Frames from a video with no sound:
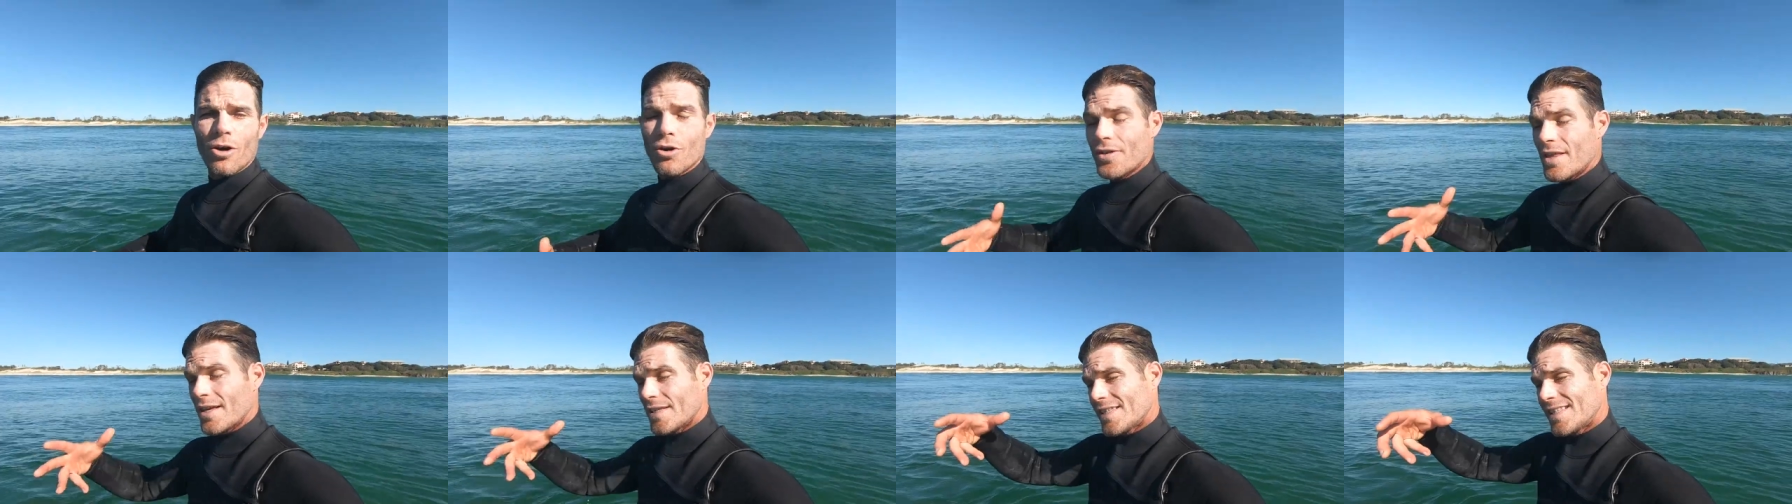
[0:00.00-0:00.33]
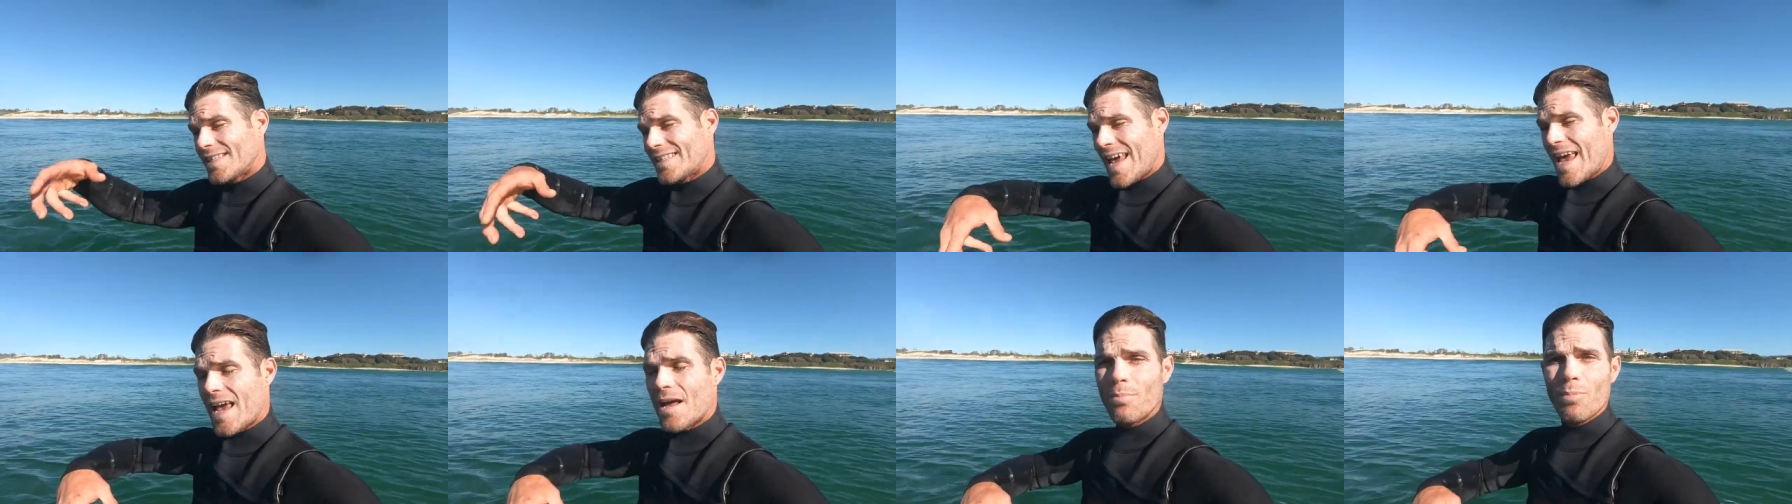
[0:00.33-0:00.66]
or this
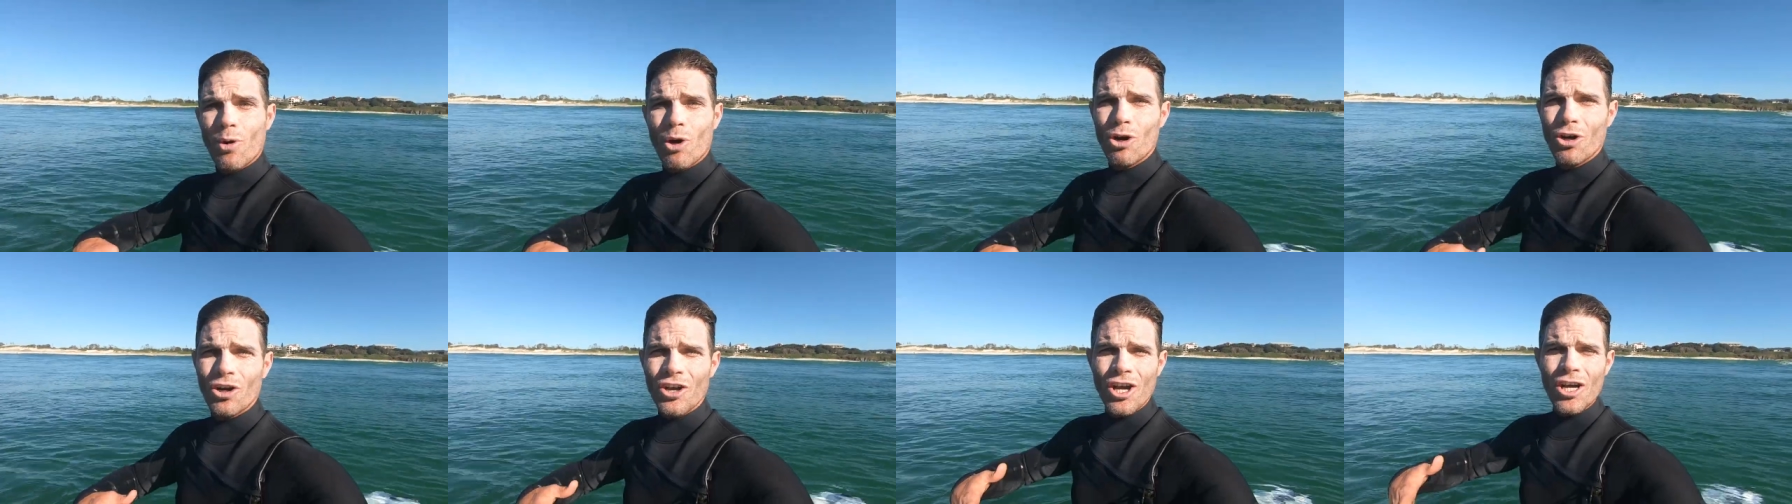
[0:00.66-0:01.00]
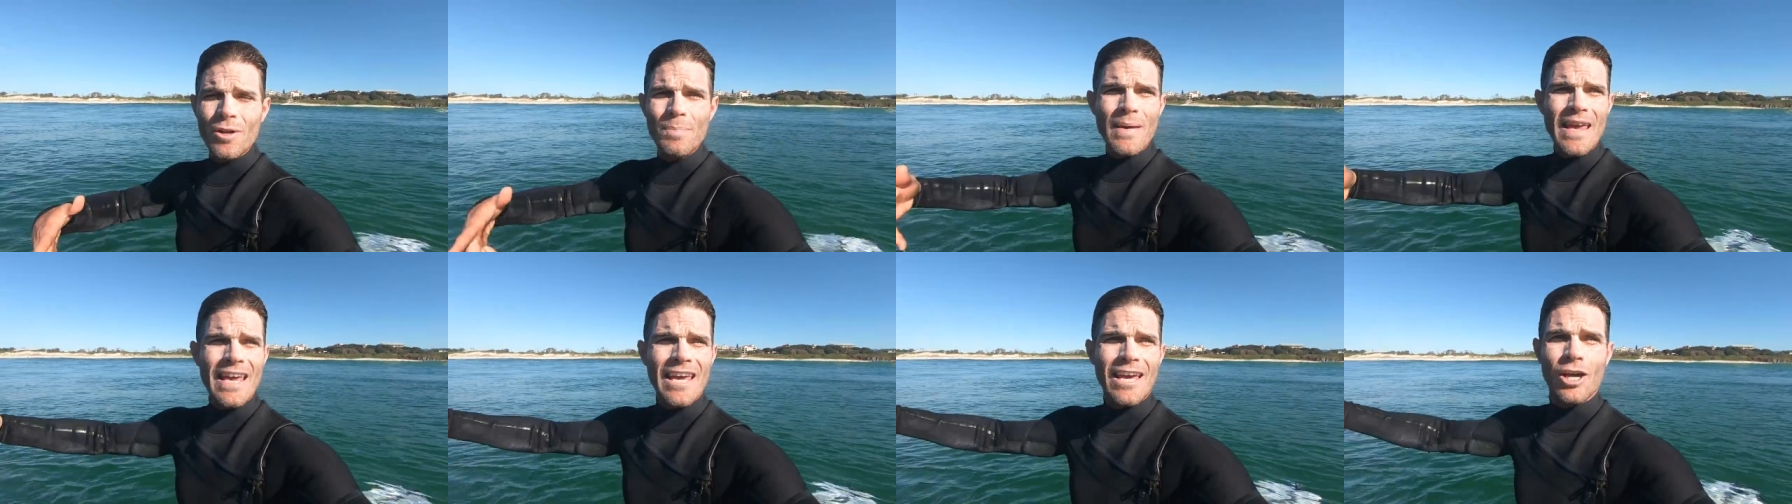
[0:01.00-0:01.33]
sandbar
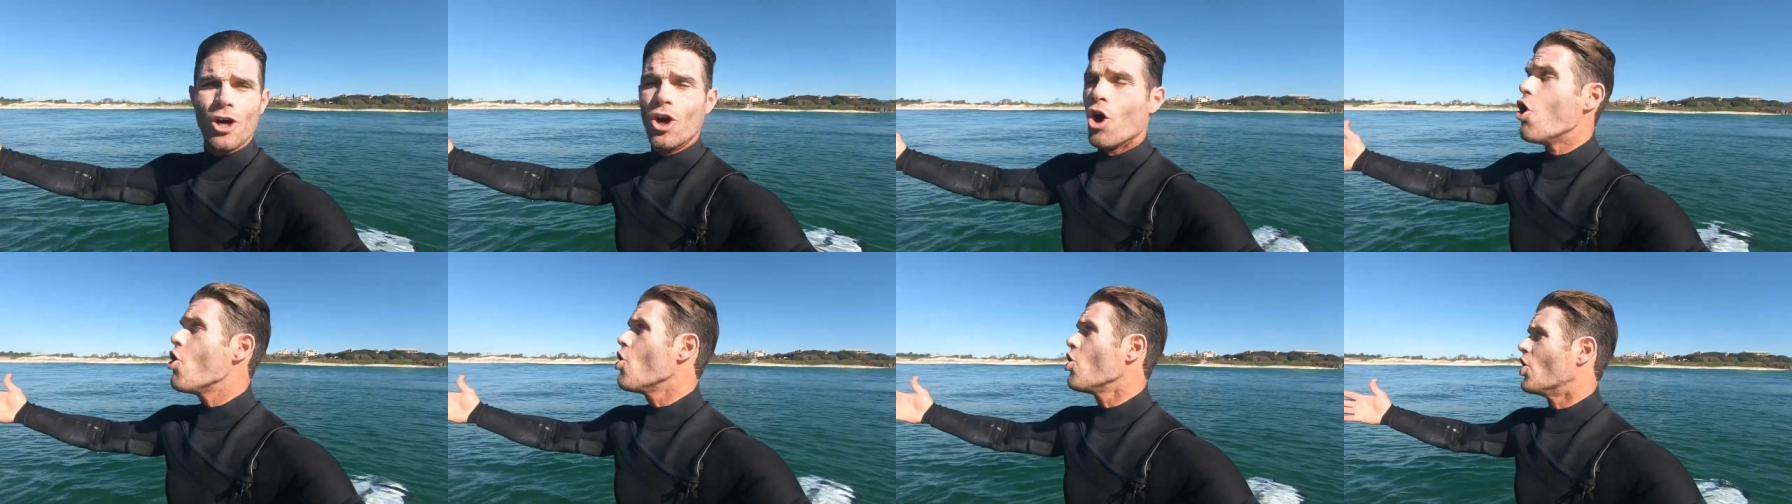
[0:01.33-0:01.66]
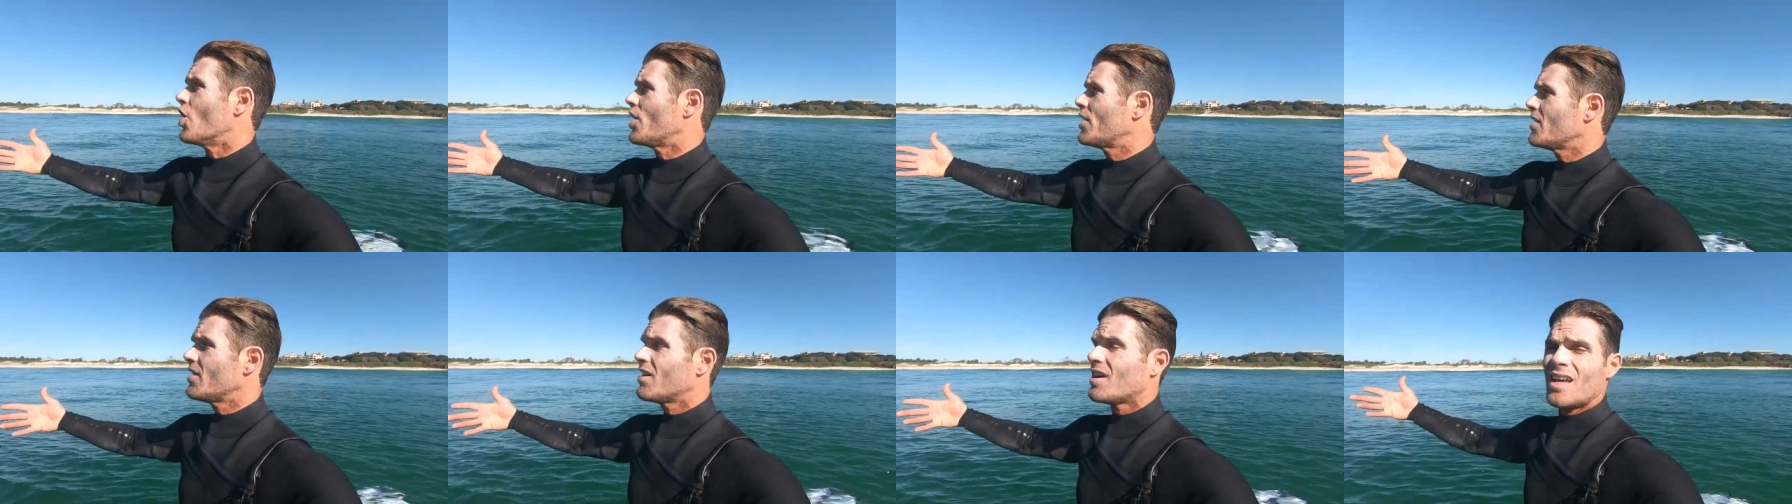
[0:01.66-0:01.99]
could be
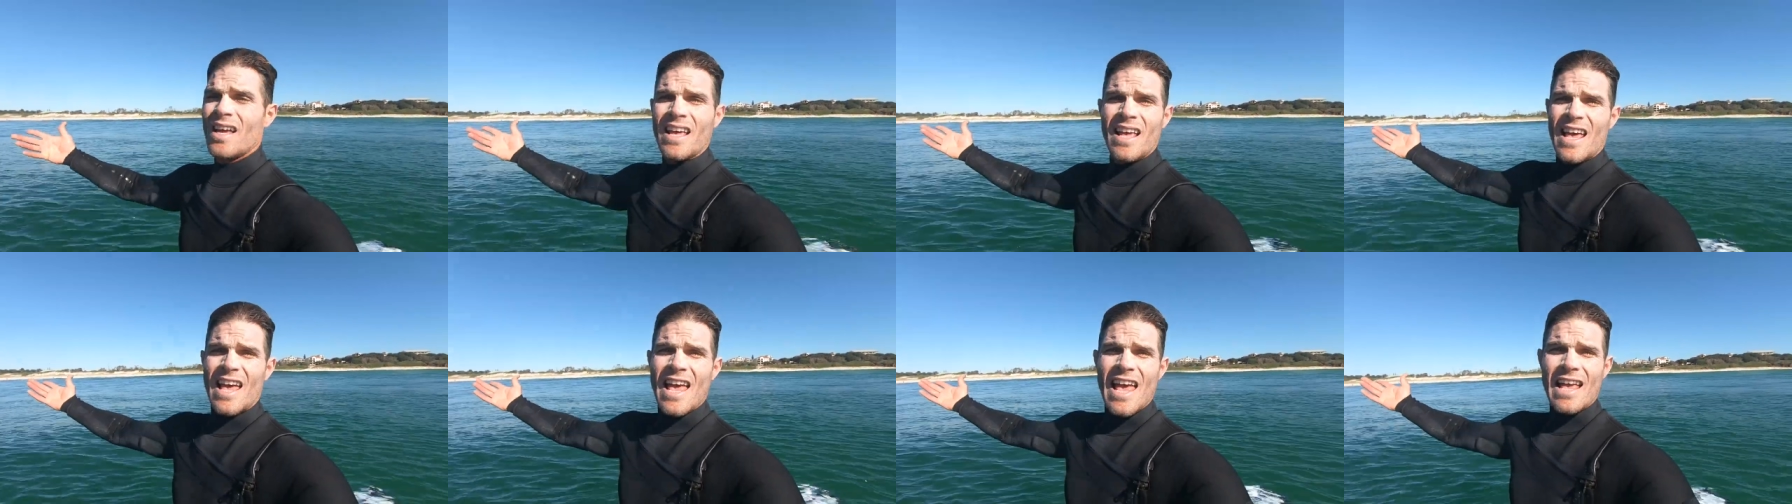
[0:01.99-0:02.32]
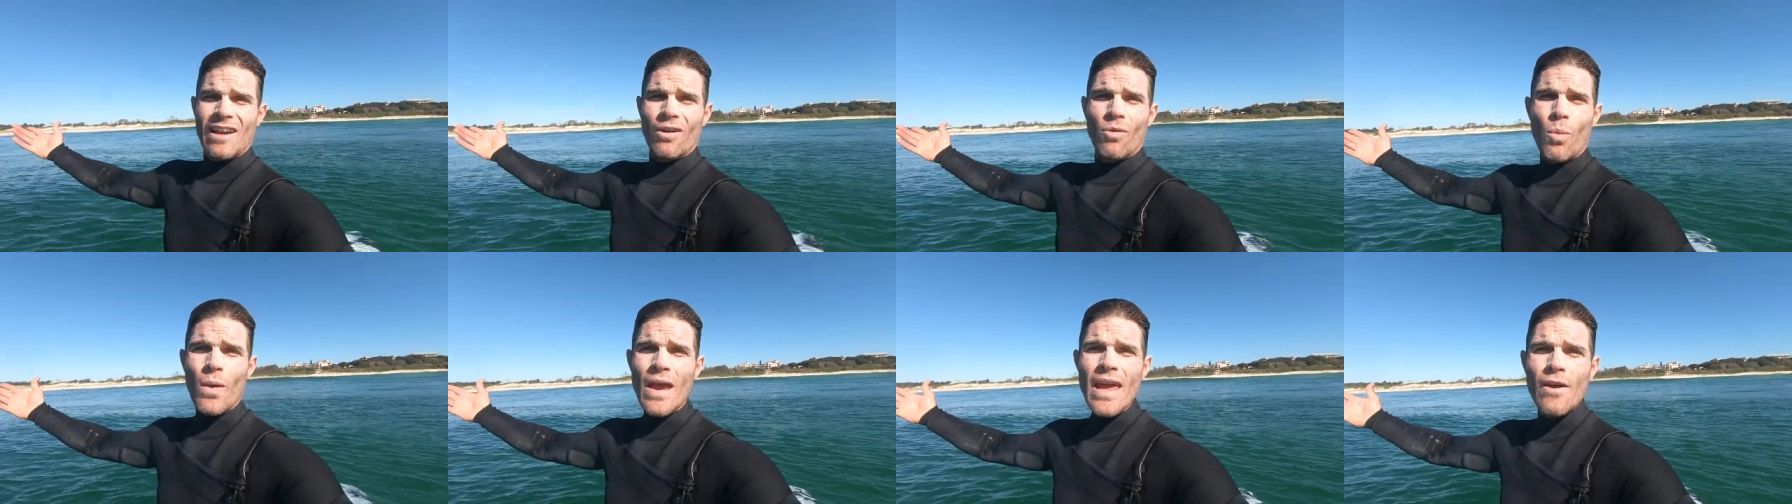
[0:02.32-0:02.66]
gone
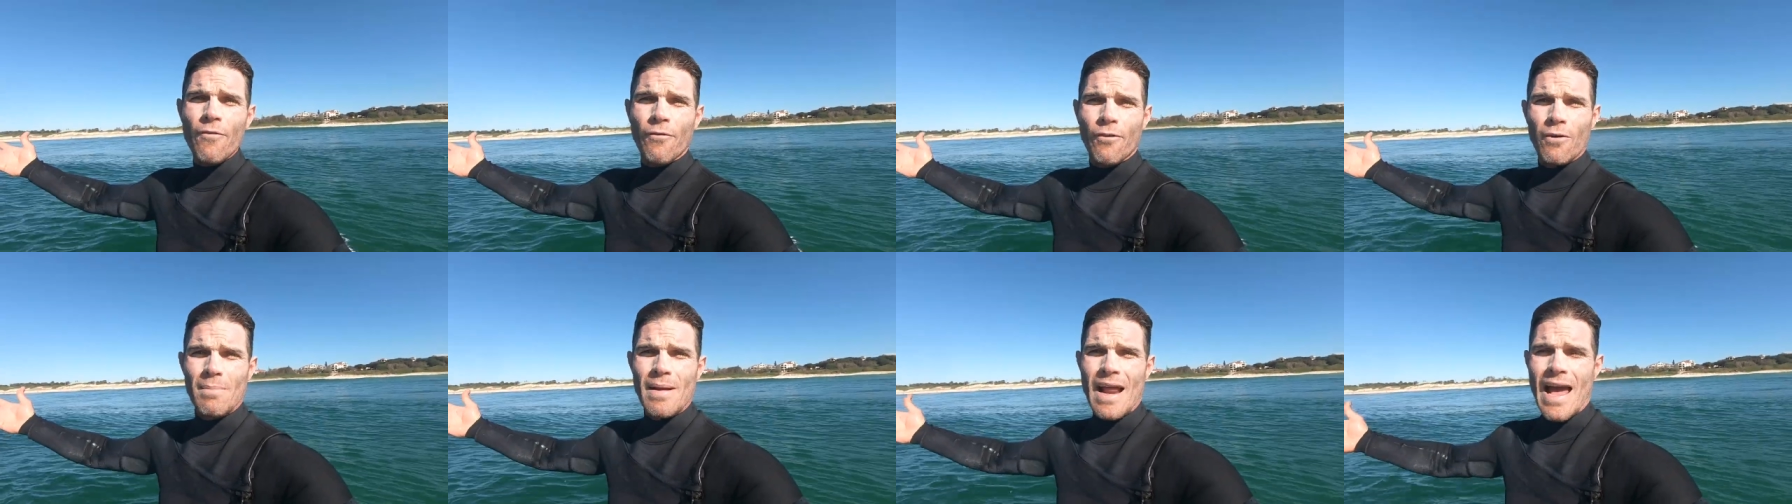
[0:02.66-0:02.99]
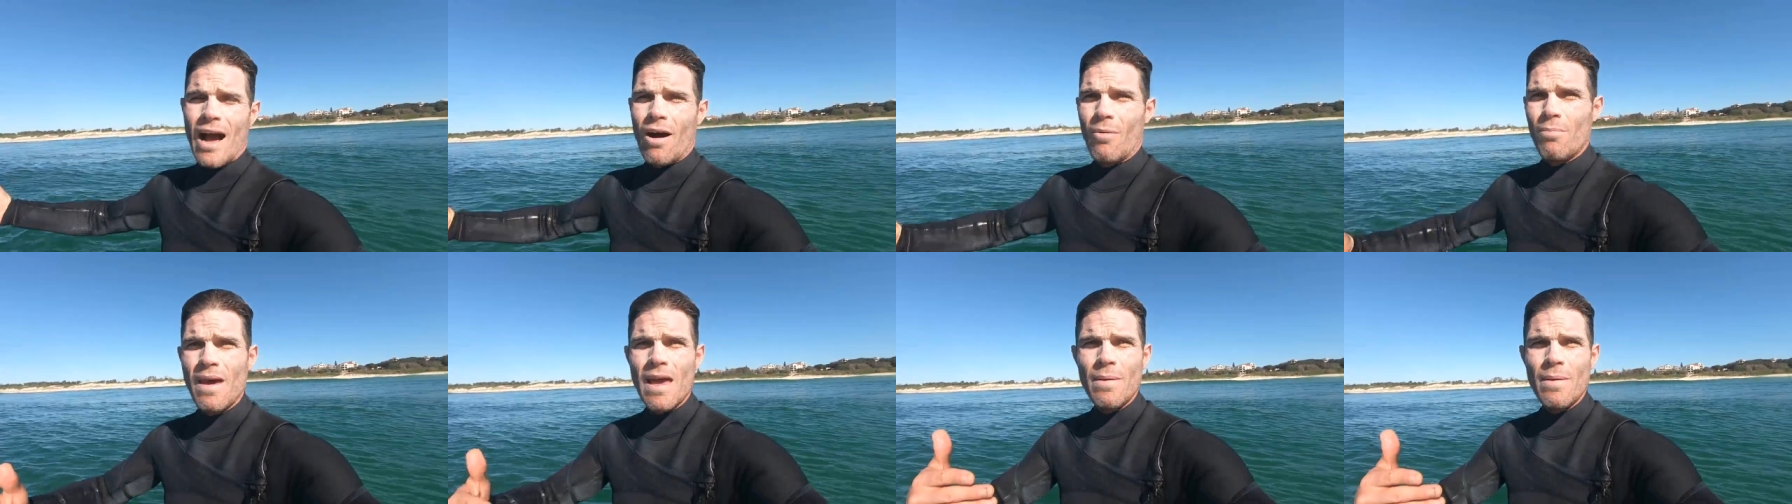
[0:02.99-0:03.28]
in a week from now.